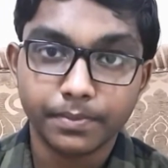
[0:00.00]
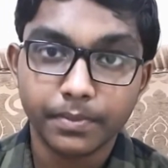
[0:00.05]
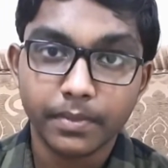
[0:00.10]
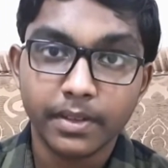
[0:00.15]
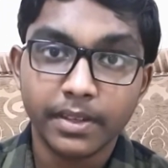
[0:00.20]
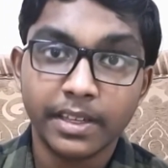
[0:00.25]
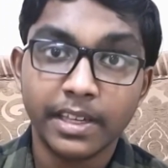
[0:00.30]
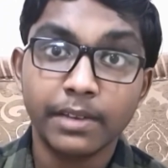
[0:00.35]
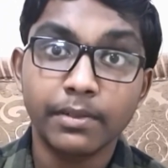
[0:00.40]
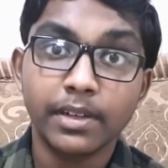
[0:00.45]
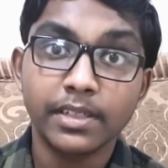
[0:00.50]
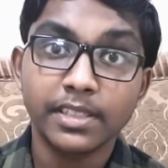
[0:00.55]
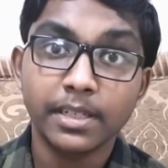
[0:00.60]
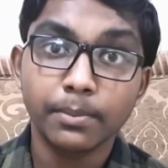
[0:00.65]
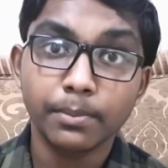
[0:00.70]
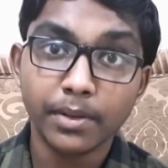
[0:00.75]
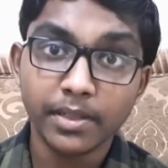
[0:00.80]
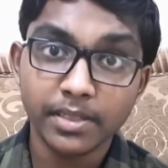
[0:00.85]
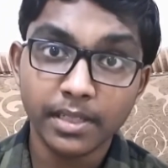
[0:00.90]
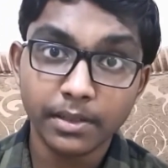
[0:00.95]
He was
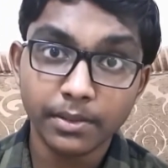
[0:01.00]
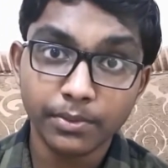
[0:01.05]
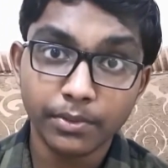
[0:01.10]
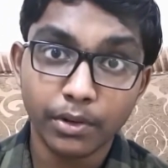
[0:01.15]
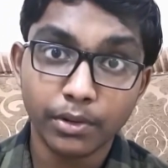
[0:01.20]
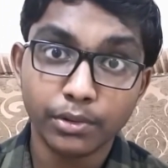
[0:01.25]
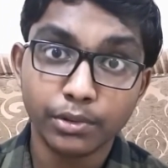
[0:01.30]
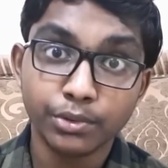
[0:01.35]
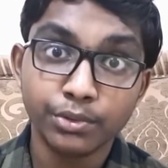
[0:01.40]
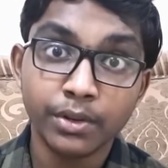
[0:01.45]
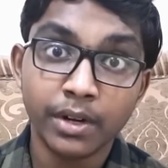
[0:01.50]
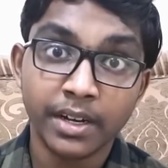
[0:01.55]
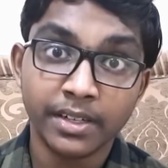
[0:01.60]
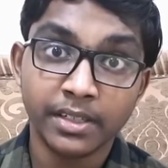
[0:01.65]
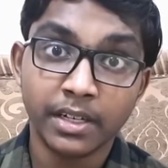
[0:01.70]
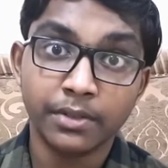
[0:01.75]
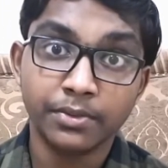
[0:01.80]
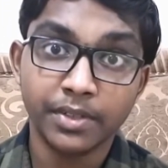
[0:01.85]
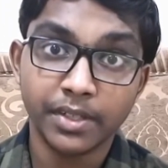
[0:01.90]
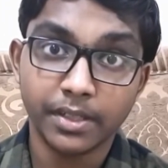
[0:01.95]
imprisoned for
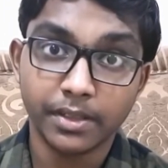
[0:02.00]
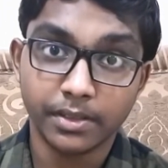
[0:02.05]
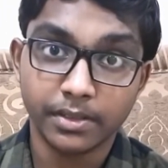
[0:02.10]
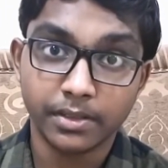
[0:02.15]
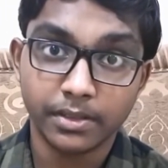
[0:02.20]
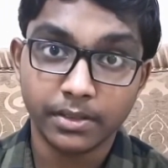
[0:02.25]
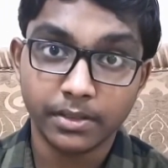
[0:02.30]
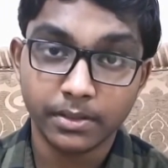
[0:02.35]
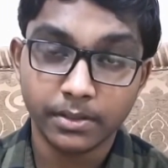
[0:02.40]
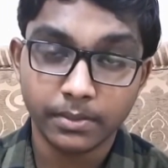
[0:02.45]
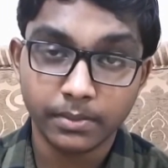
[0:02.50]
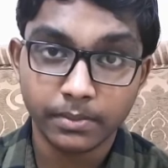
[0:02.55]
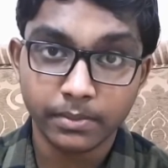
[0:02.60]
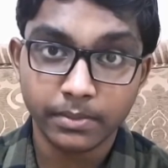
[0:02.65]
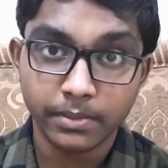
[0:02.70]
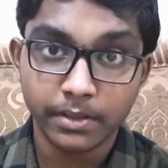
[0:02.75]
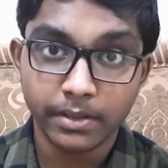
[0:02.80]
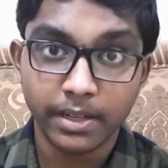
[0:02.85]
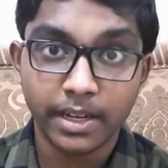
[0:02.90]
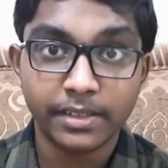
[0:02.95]
2.5 years.
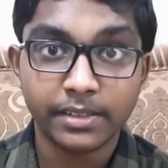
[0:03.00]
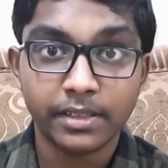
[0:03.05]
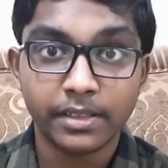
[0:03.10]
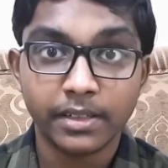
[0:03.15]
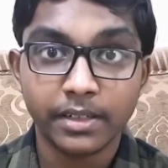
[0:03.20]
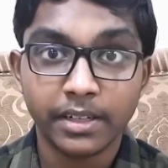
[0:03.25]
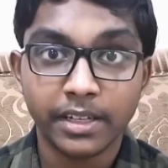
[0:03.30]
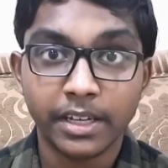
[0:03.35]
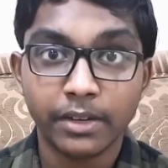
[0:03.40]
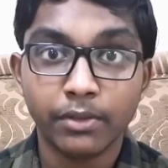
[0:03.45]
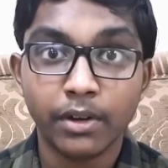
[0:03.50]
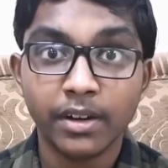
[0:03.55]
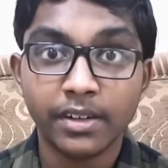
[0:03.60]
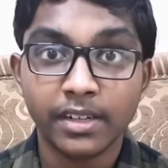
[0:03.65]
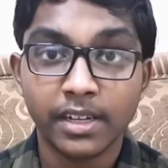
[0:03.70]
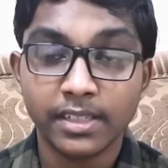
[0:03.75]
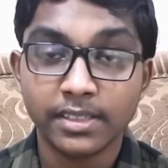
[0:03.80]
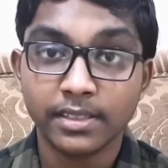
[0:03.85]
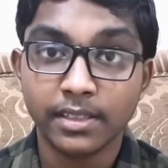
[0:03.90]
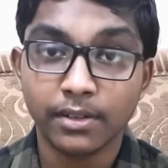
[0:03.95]
Later, he worked
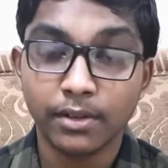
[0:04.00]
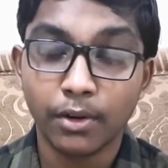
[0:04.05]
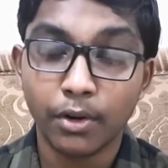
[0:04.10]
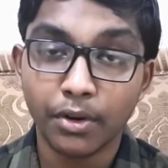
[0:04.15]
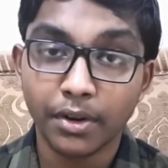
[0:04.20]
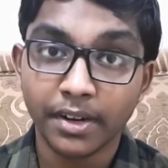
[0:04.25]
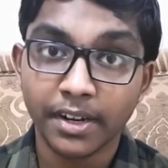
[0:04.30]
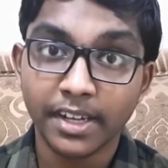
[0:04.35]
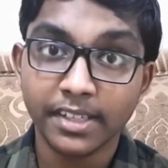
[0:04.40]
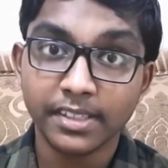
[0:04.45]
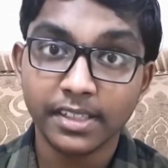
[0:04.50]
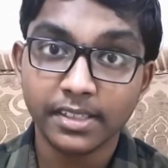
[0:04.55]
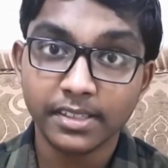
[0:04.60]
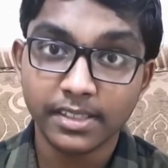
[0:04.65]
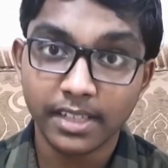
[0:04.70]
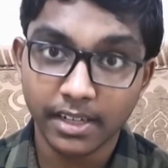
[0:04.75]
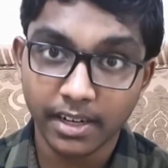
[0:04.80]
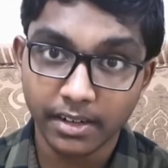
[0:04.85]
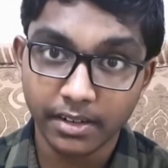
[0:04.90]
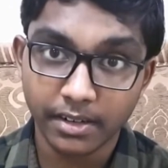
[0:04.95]
as the organizing
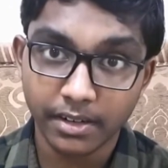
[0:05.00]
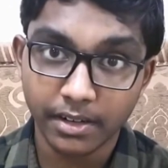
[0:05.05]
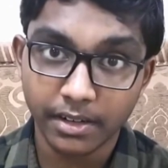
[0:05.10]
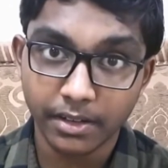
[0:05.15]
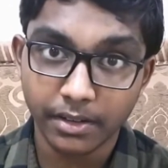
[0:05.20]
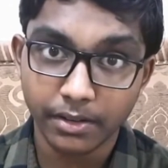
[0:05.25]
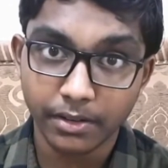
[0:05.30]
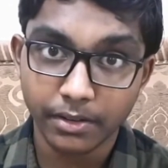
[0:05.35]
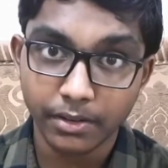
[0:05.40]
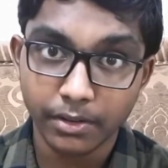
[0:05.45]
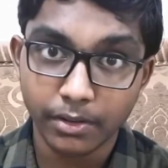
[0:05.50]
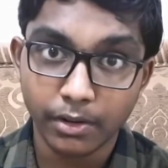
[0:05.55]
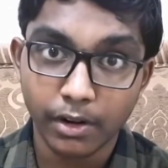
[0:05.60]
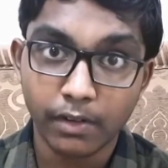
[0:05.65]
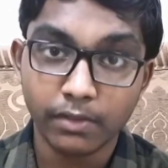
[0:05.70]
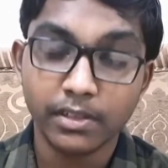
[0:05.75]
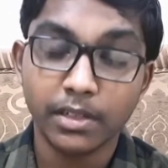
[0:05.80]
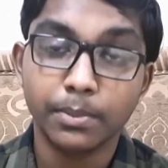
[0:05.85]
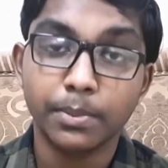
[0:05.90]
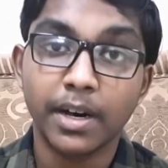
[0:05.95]
secretary
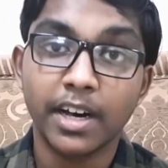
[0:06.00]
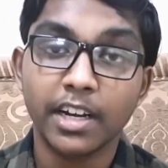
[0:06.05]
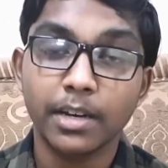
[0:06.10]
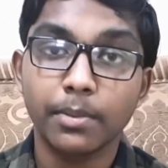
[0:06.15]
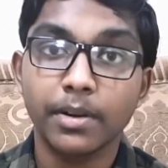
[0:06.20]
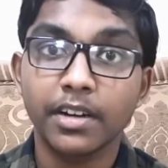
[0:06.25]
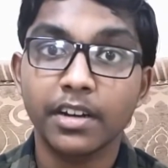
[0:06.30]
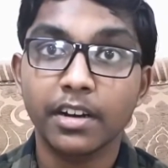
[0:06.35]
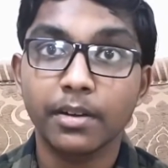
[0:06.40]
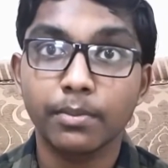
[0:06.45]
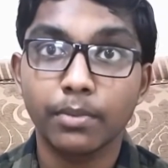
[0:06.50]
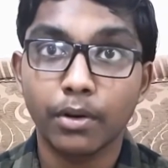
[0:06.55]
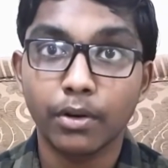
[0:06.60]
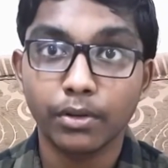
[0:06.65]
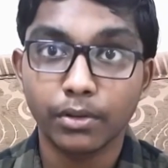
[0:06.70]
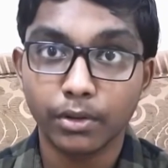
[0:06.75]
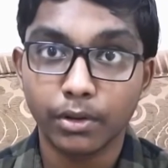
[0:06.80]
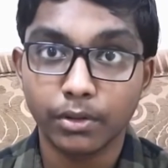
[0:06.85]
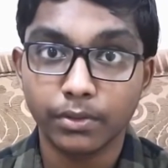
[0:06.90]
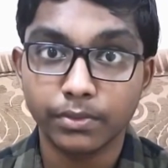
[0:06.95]
of the parliamentary board
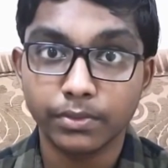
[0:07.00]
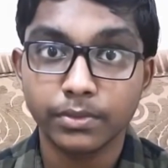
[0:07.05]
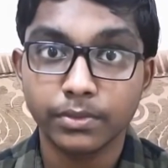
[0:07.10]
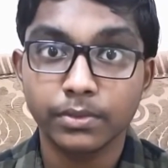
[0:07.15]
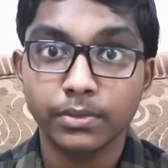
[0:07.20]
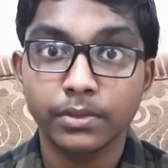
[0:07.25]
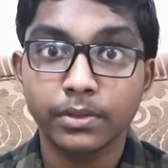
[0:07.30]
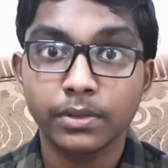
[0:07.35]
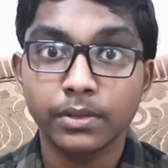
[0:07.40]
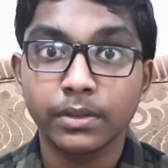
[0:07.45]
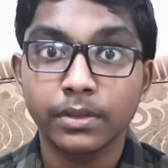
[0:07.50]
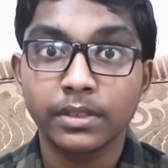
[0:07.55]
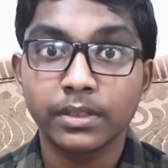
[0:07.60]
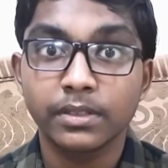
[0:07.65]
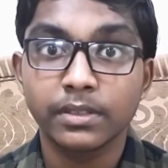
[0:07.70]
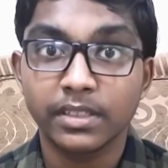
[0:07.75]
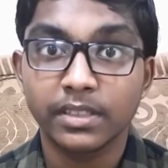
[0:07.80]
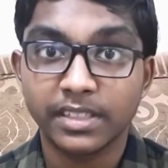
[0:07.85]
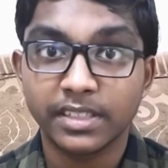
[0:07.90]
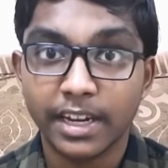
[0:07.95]
of
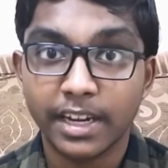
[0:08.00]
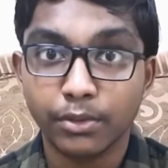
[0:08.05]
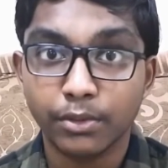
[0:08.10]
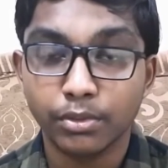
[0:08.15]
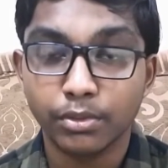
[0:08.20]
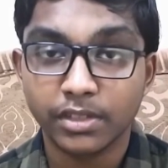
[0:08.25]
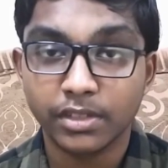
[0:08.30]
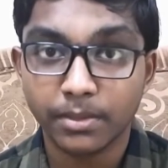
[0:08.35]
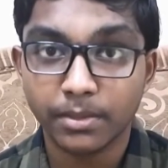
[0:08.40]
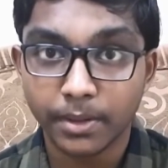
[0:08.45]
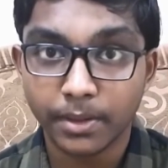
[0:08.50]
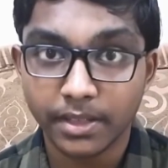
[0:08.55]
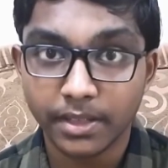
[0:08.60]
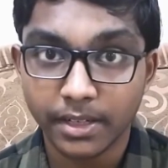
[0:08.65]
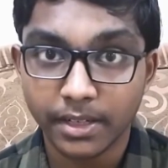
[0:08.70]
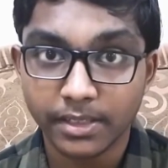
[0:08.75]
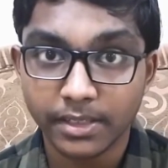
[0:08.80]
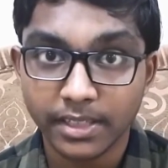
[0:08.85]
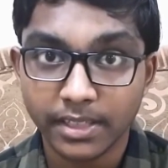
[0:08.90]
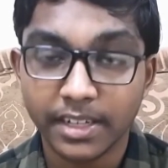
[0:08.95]
the state Uttar
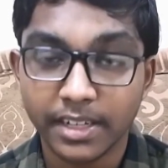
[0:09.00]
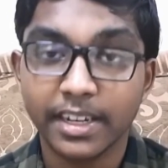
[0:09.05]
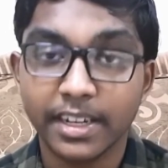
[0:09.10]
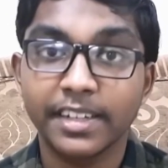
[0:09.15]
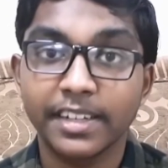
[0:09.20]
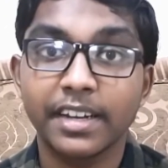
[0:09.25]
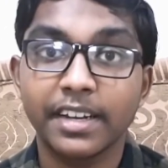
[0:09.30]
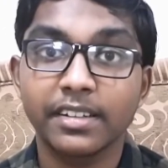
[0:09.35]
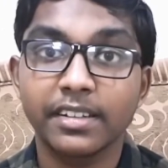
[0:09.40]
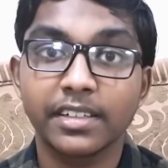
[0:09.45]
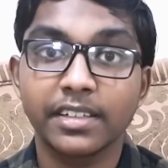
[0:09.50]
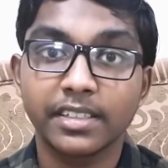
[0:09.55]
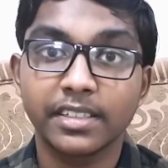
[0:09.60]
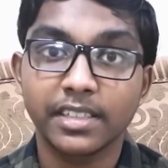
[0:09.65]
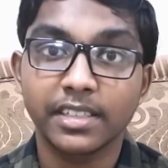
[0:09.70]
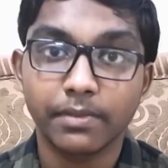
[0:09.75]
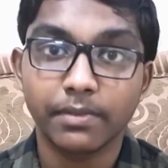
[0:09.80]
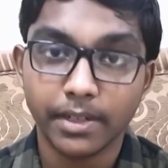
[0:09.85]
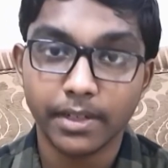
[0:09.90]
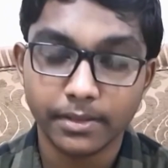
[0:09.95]
Pradesh in
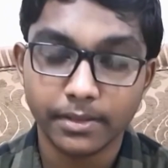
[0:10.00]
1937.